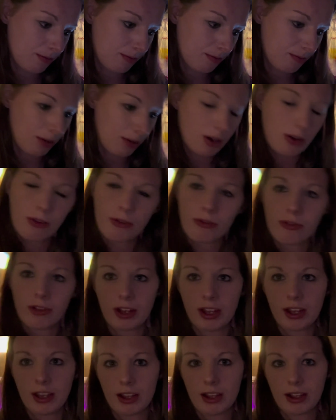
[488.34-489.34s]
but
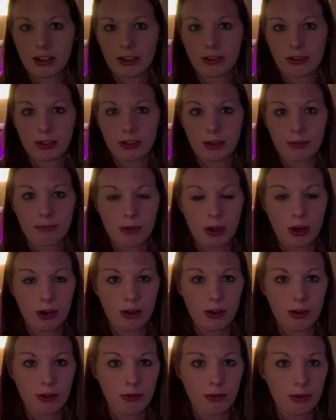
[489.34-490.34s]
hopefully
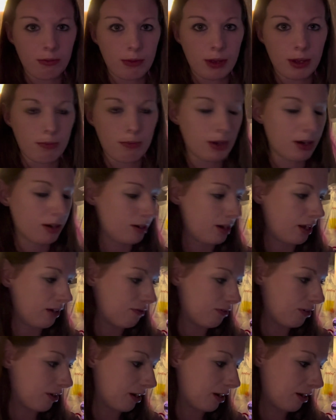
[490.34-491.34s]
tomorrow will be a better day
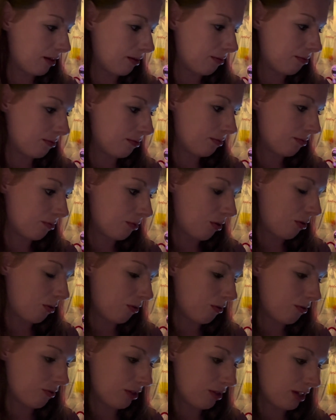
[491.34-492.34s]
for him.
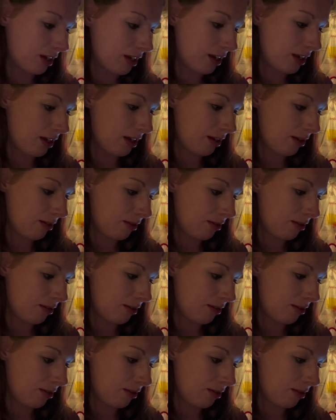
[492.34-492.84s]
Hopefully he